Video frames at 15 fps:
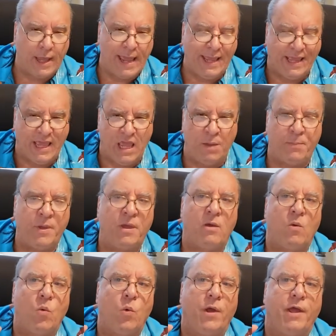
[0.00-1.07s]
In
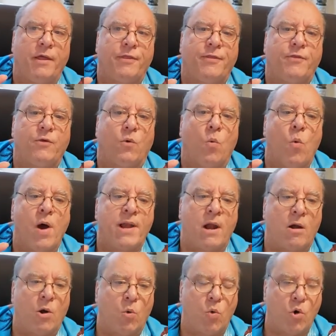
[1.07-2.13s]
keeping with 1
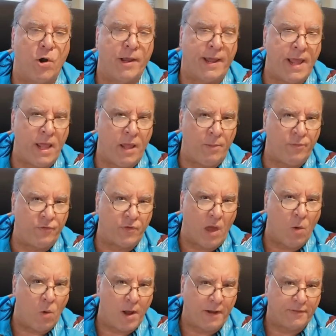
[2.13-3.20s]
hour war games,
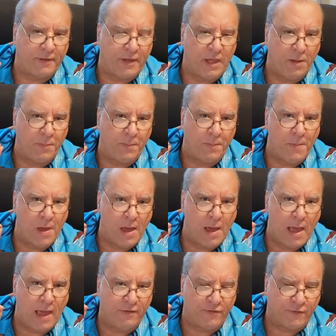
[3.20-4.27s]
I wanted to keep
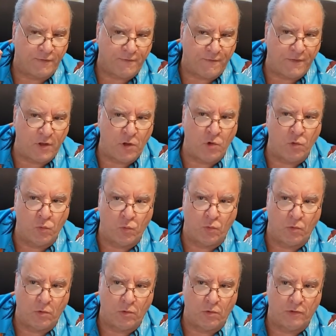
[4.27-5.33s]
as few
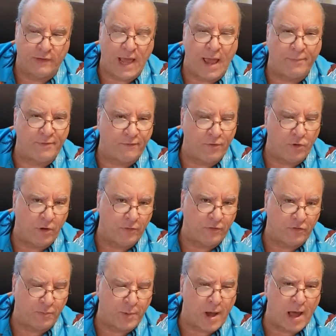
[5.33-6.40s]
types of units
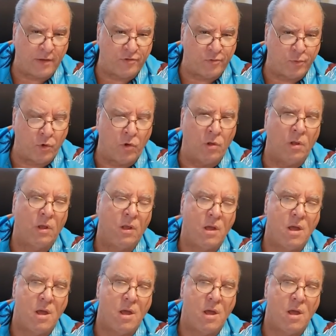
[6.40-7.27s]
as possible.